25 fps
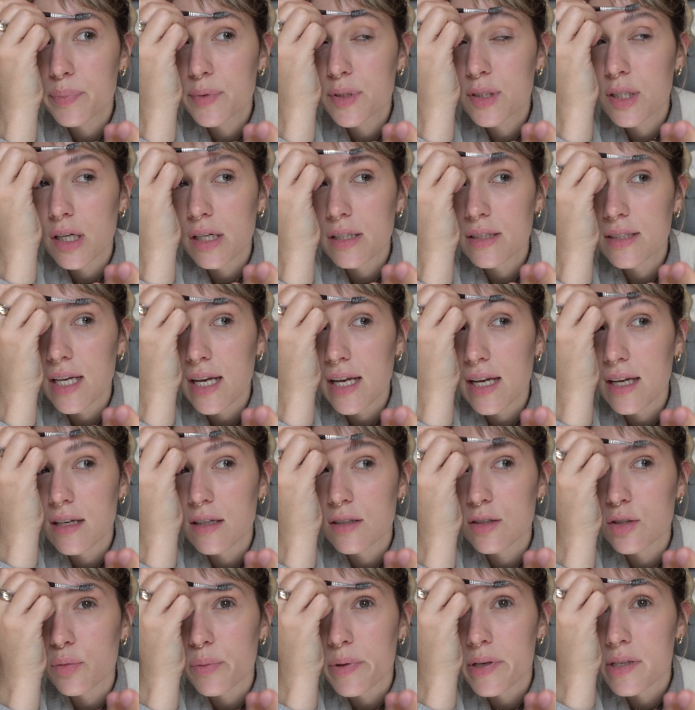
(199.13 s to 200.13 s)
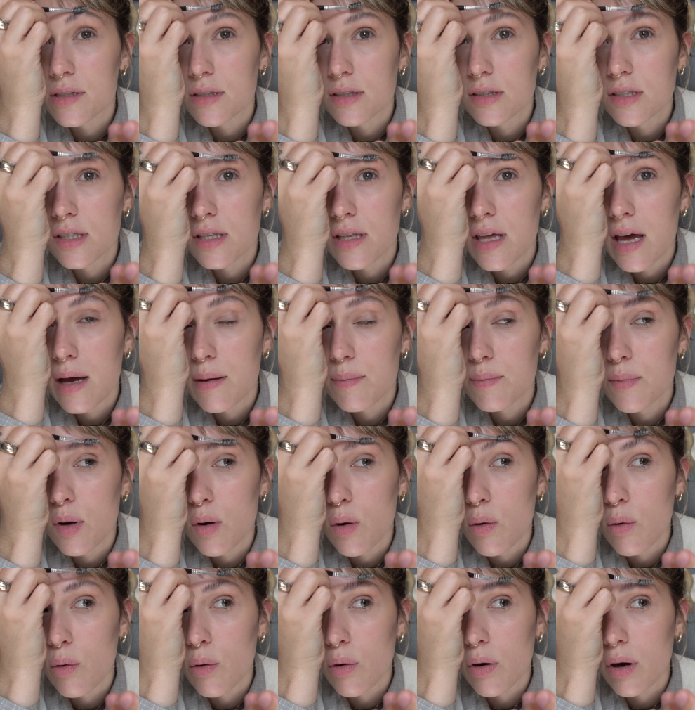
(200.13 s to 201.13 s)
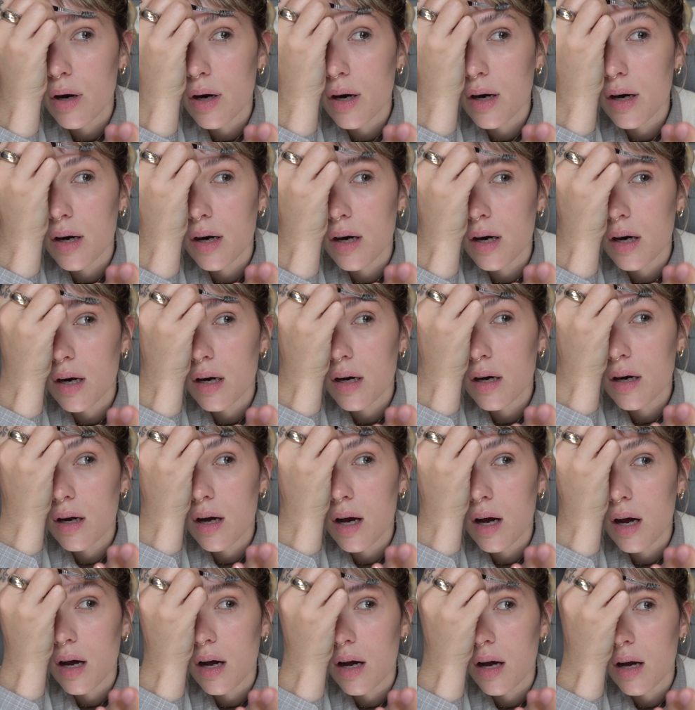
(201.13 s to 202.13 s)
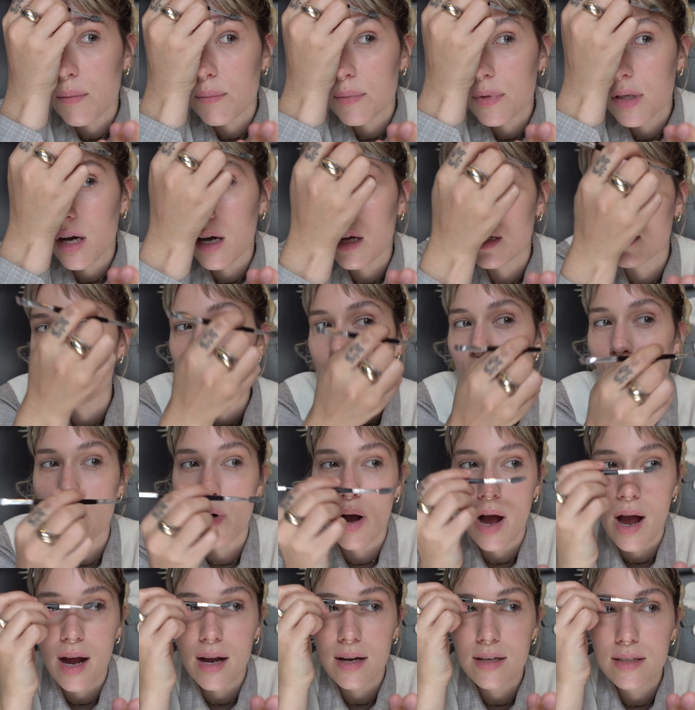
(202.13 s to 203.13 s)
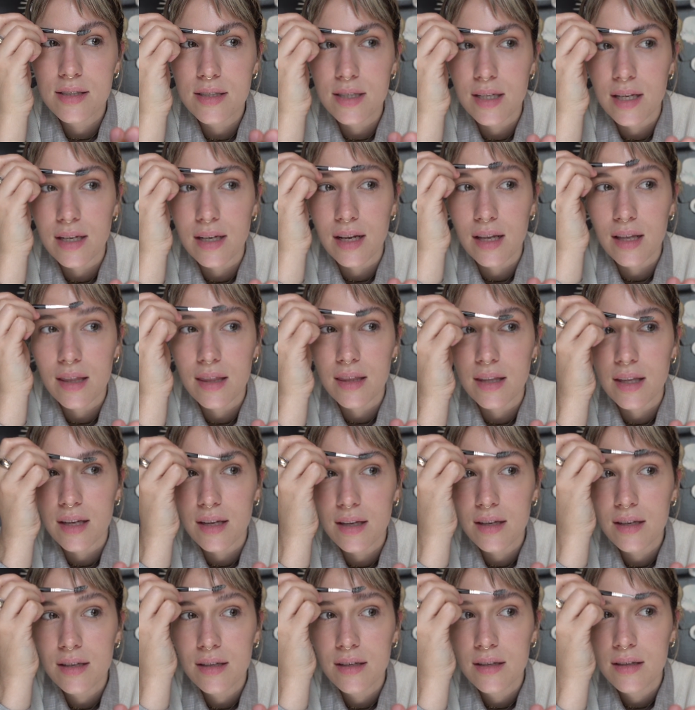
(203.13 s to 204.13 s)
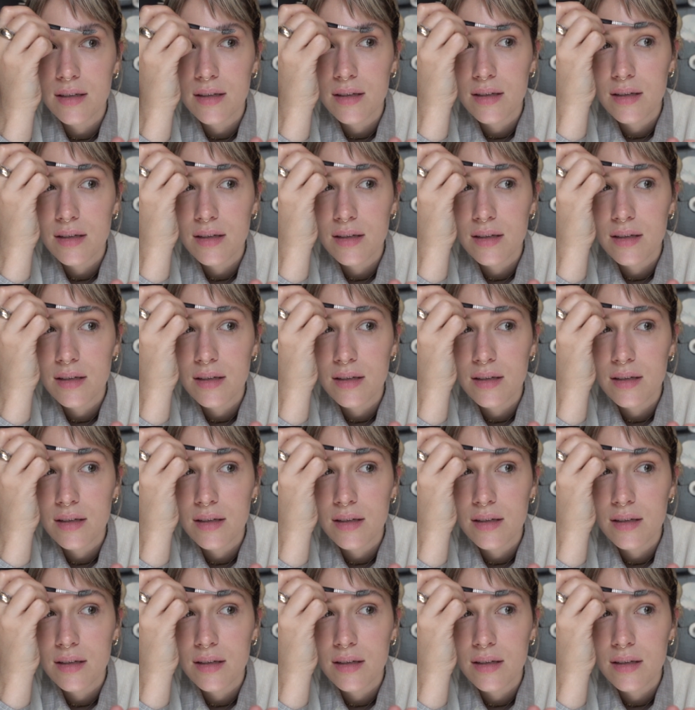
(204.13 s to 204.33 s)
taken a tweezer to them or gotten them waxed, and I think